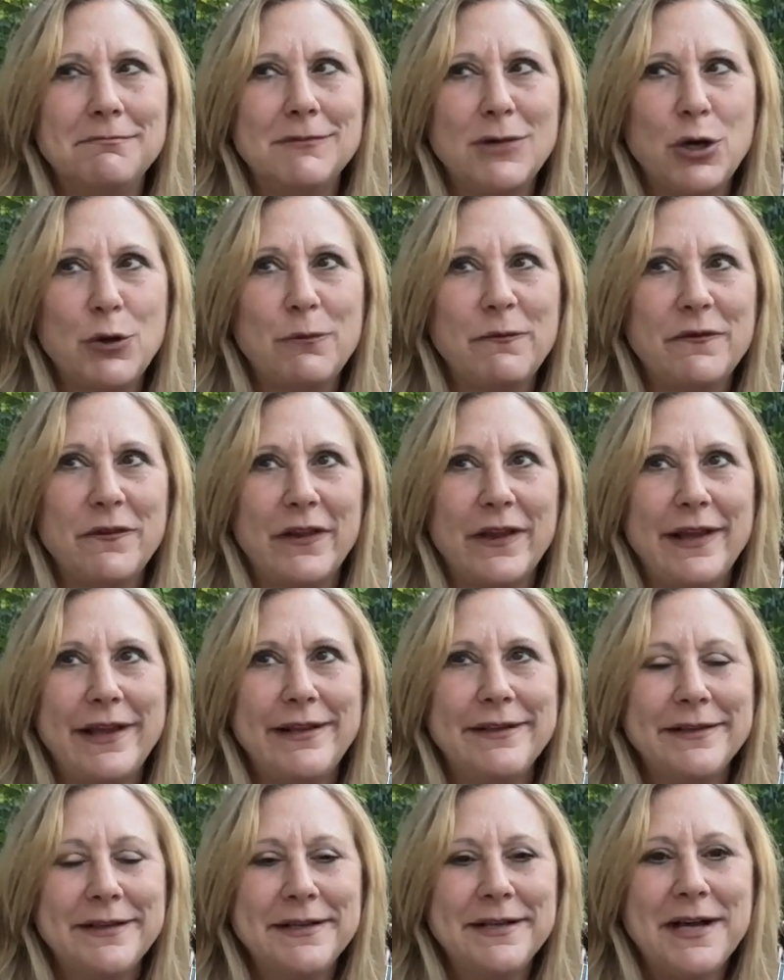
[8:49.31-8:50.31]

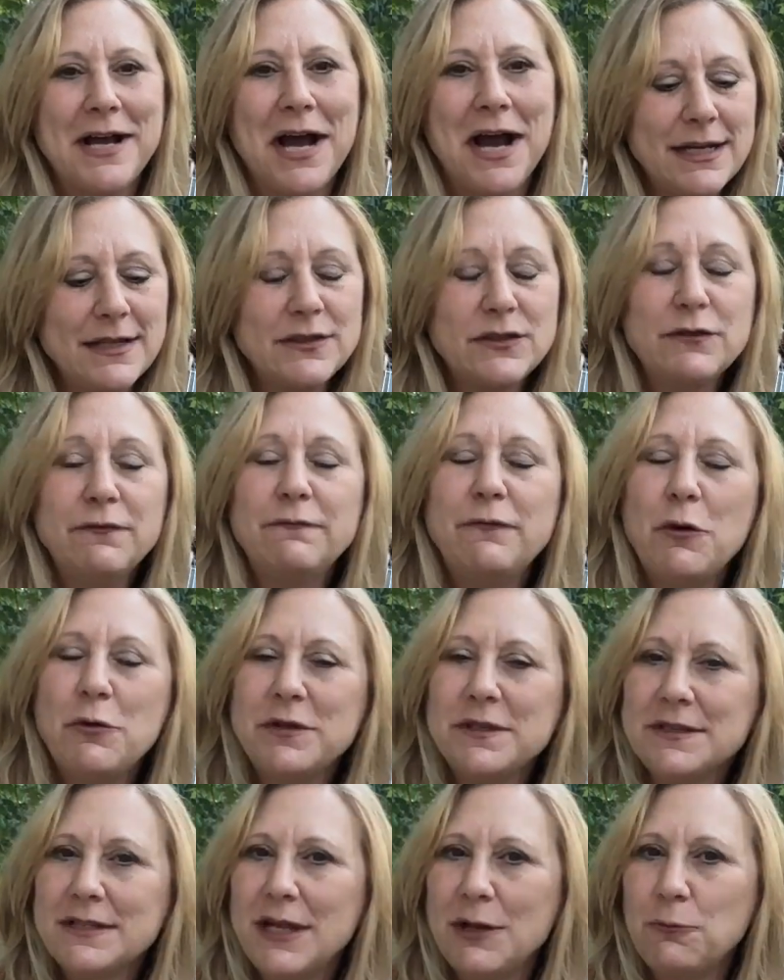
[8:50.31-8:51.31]
hopefully, is to
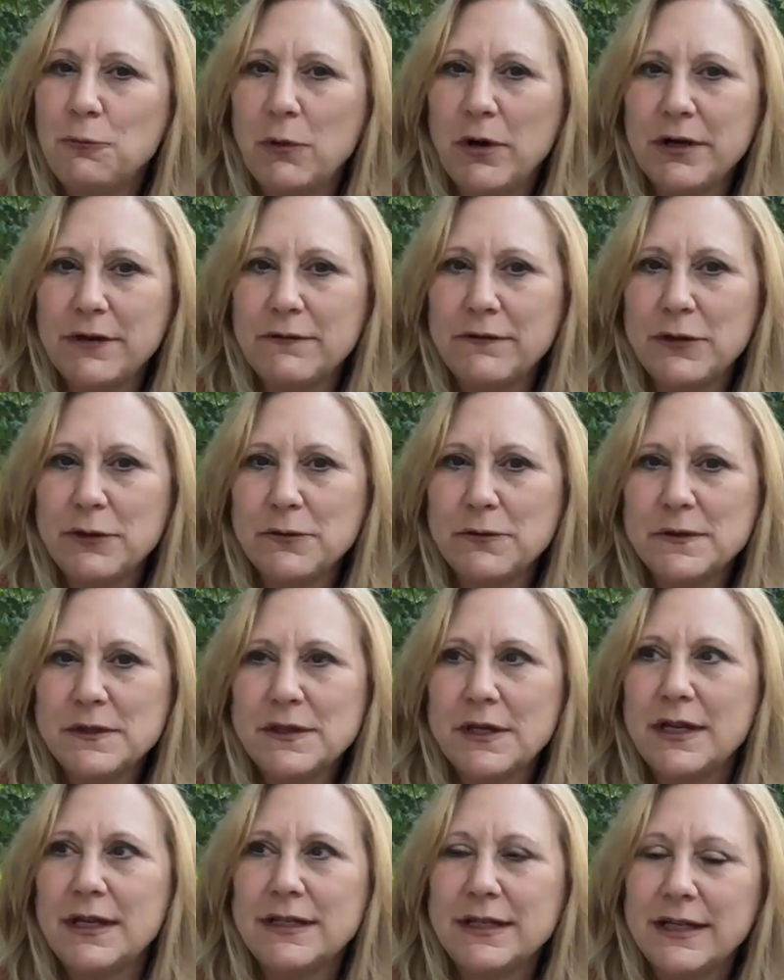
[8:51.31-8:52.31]
focus on one of
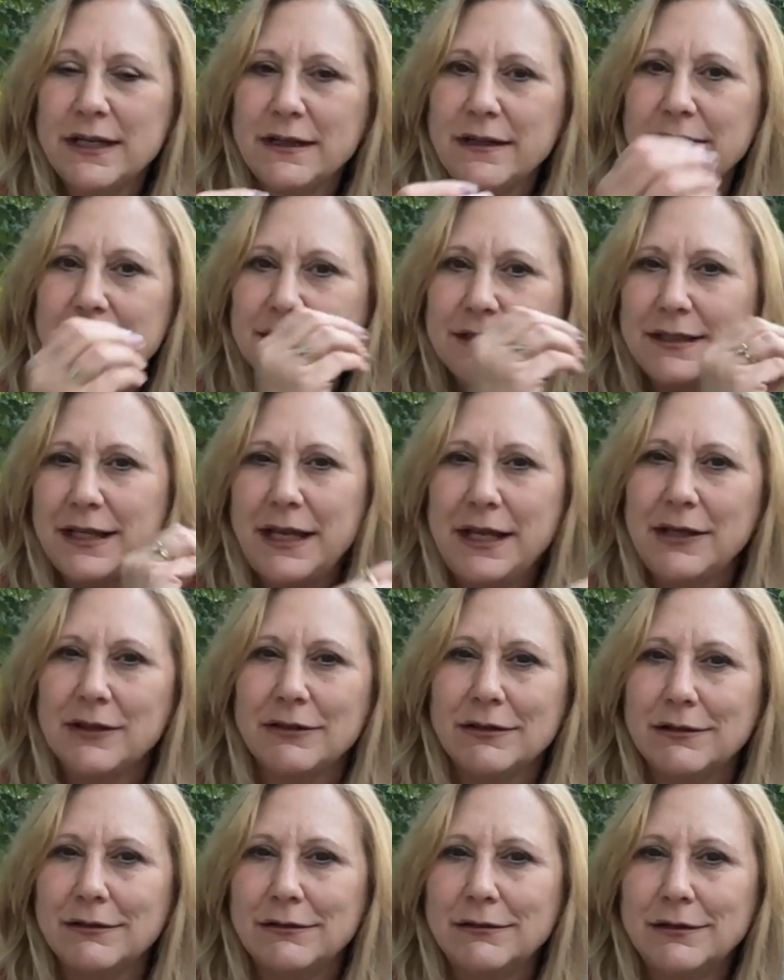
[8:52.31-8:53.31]
those Achilles
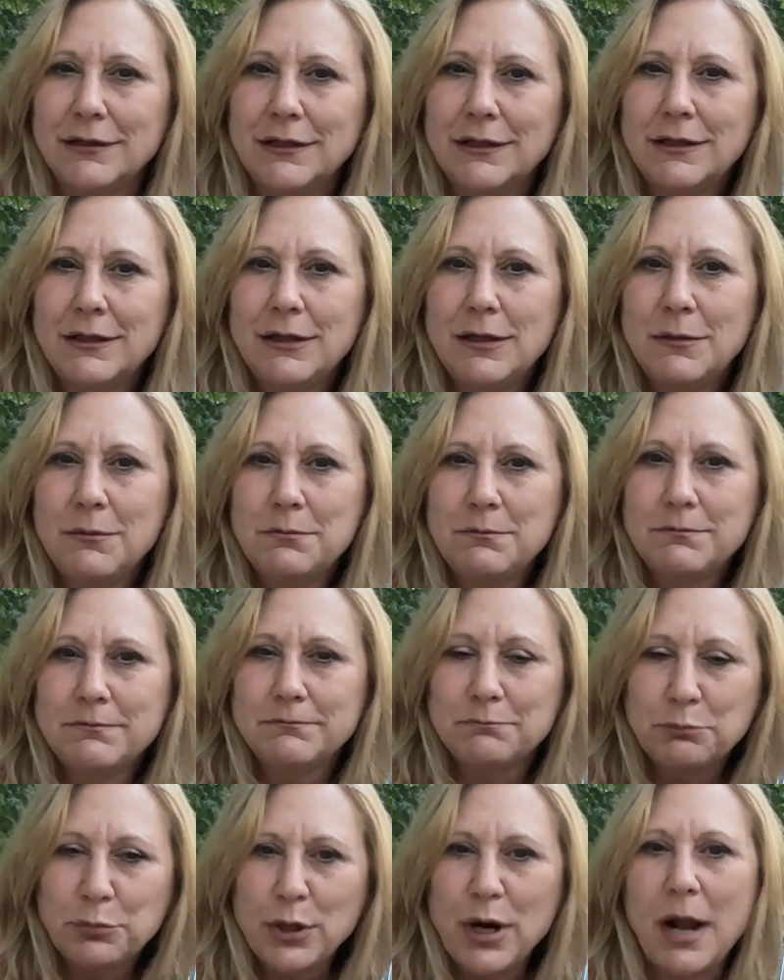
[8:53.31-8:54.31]
heel
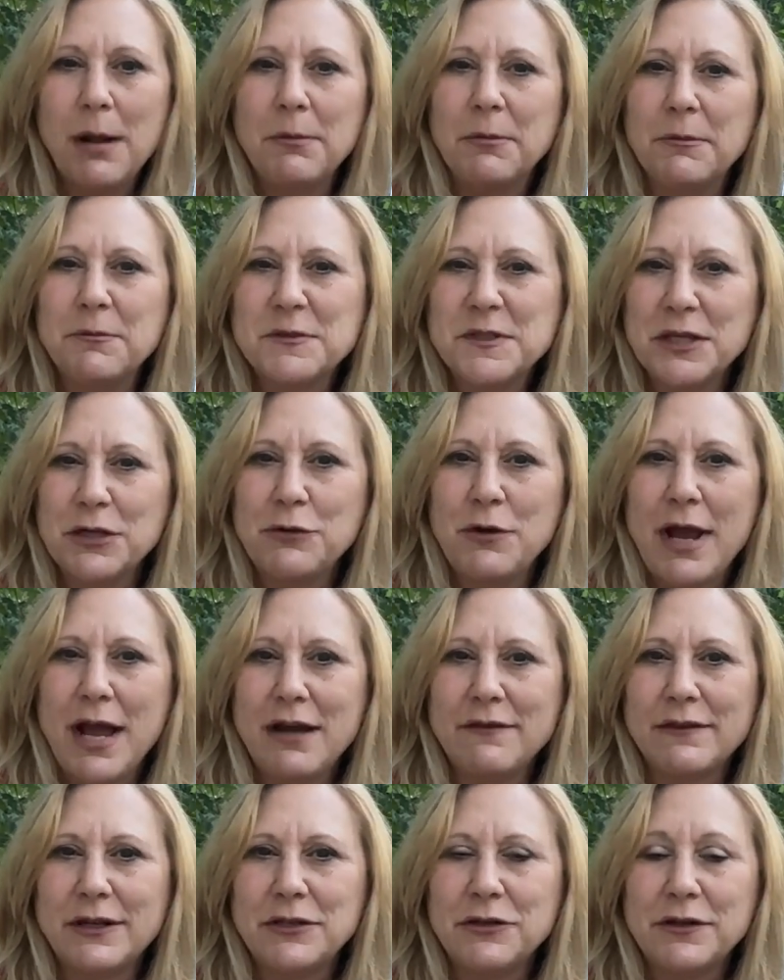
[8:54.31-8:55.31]
problems that you
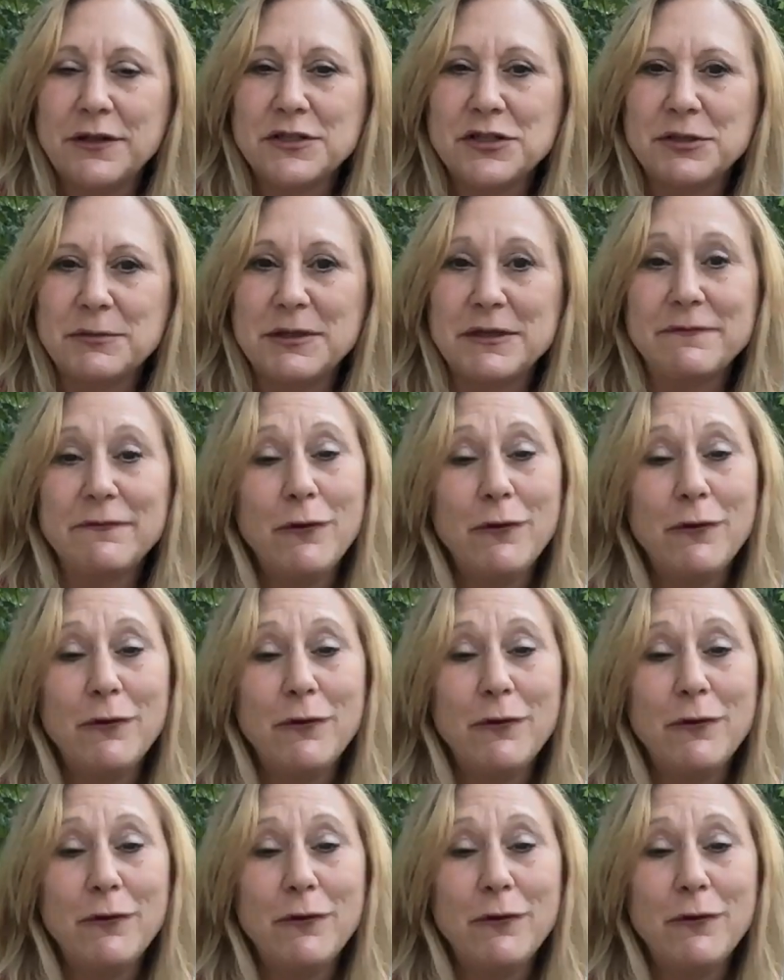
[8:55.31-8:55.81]
have on your instrument.